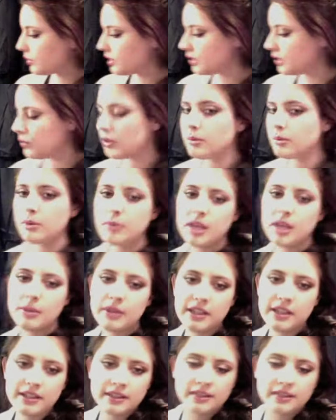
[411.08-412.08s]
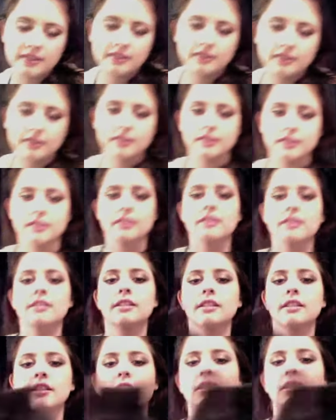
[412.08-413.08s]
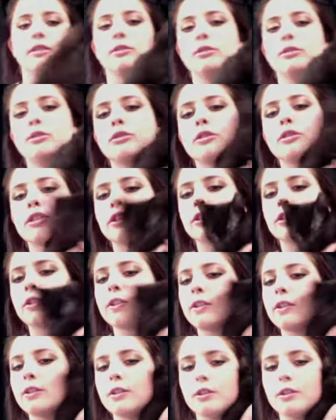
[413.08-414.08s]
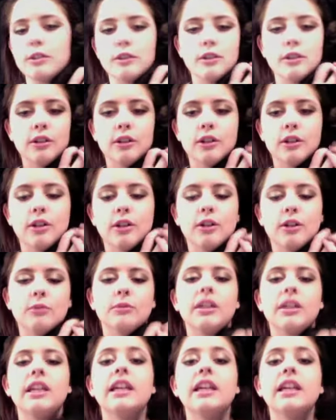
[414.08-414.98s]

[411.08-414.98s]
to see one of my babies? Look at him.